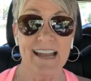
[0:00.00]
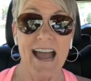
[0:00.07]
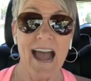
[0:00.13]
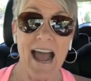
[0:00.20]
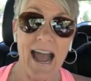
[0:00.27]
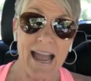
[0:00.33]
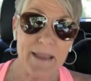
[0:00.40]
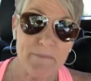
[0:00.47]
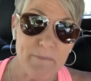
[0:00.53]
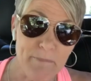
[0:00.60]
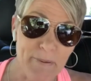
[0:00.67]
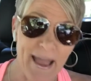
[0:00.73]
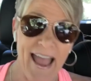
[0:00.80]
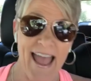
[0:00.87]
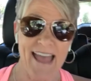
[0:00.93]
I
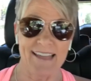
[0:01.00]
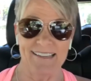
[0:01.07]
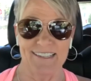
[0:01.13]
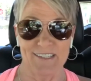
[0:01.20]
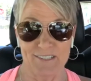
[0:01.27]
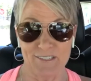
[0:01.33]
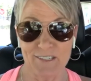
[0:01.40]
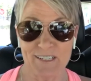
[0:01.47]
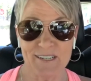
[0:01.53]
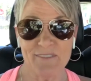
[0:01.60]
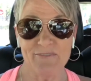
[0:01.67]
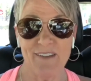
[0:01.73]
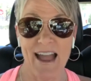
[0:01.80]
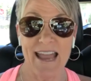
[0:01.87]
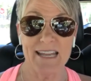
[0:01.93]
bet you're going to
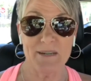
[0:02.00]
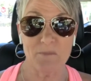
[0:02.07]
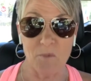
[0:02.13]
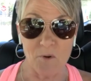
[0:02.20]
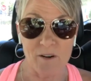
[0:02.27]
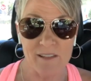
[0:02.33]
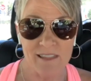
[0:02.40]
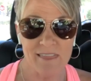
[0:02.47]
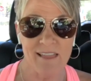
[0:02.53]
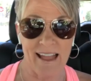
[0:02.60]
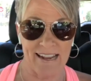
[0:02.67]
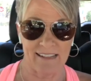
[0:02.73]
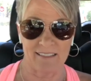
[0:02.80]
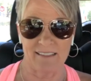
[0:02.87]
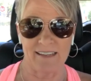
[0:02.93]
find more than
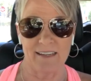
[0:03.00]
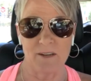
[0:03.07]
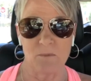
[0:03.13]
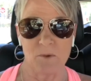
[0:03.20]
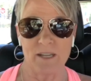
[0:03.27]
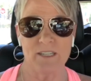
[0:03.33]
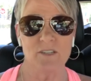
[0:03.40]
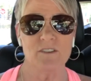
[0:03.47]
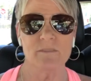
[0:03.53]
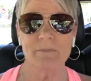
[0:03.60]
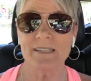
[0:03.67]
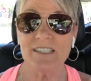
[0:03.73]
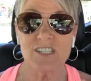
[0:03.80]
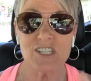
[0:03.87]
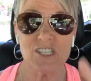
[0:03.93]
likely what you have
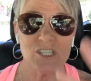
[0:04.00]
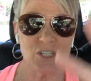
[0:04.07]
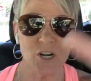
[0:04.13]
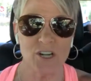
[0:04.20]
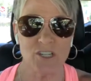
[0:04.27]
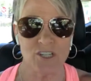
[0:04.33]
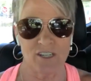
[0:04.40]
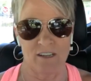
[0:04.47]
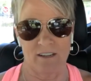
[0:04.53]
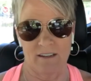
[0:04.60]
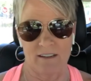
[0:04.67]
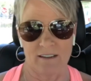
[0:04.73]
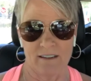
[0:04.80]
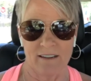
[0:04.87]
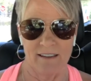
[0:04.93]
been searching
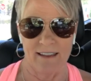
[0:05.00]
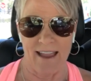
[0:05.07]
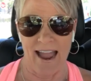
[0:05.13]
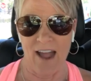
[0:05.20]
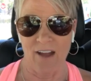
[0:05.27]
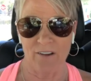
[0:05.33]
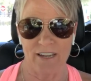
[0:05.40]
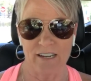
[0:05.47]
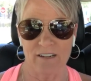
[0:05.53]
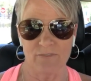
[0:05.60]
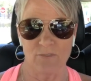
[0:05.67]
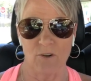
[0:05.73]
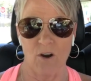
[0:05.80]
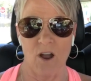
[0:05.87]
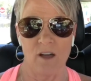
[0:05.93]
out here
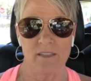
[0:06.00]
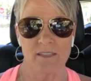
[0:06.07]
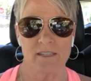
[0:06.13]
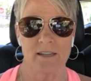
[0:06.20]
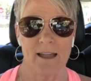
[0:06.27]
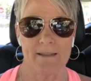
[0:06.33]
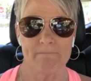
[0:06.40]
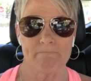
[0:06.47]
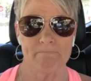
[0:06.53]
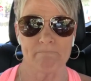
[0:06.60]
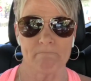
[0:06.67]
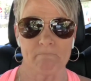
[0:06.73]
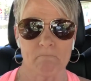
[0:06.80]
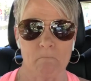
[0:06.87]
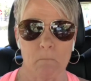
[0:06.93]
for all this time.
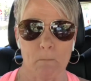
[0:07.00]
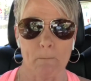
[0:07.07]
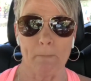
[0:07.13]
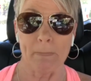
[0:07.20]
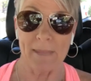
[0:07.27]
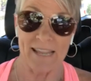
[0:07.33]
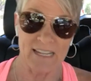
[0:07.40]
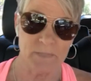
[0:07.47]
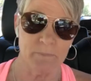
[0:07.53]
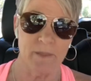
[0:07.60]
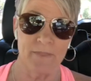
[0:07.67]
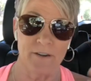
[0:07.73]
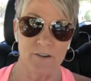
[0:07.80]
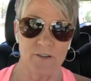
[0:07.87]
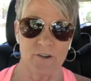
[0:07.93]
It's been
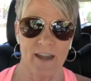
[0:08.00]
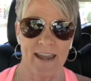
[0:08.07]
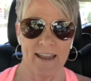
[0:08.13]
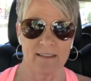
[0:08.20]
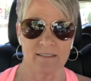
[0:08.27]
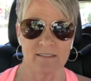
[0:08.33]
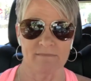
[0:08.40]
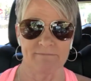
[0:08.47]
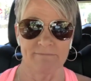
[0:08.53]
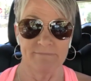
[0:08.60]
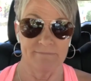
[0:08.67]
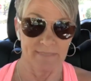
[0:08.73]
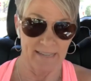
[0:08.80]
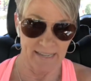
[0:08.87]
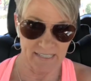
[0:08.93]
there in your hand.
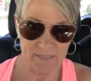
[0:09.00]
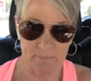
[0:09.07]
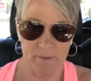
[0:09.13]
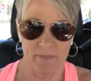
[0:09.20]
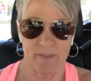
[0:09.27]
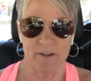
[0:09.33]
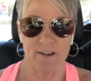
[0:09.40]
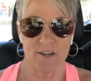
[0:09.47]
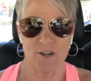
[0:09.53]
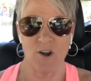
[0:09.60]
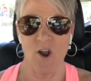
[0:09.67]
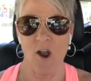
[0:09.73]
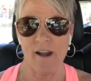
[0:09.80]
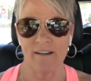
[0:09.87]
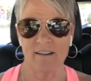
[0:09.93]
It's been there in your
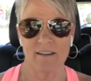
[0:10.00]
heart